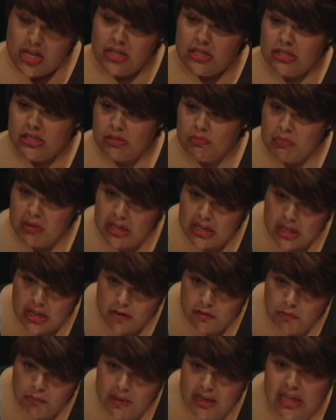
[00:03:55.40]

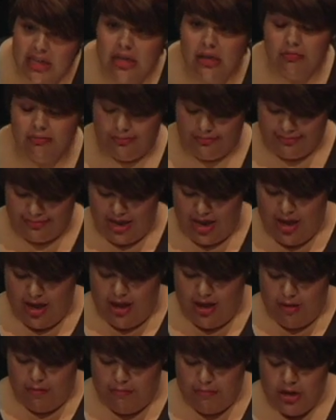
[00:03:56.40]
Speaking of pee,
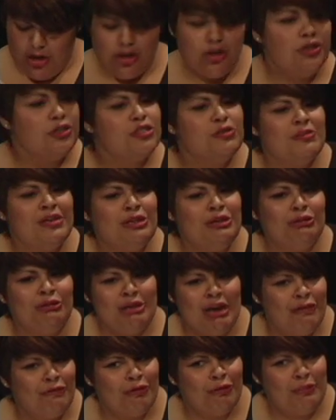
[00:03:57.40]
Miracles mean you'll
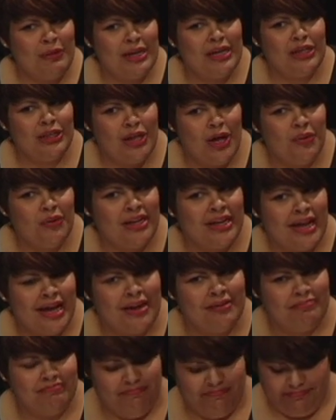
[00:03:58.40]
never pee alone
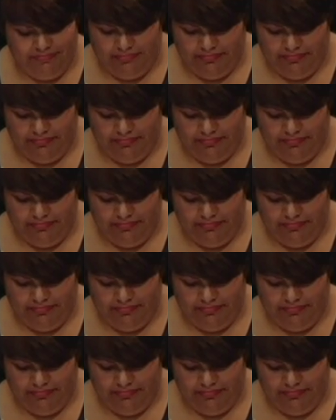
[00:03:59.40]
again.